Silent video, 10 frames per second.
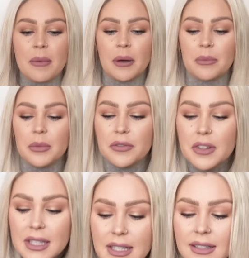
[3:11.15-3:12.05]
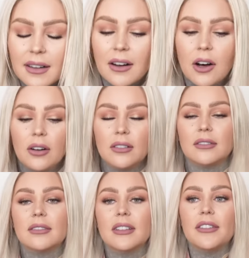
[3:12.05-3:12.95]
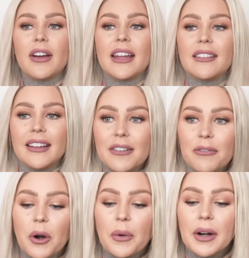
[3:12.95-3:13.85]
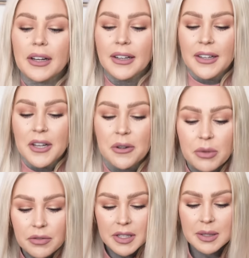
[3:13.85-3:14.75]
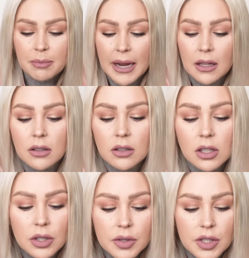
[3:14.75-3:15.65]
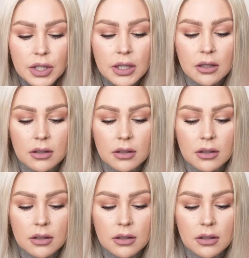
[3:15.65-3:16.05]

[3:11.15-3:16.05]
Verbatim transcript: Maybe I'll move this. Oh, if I can lean forward. Move this mic a little closer.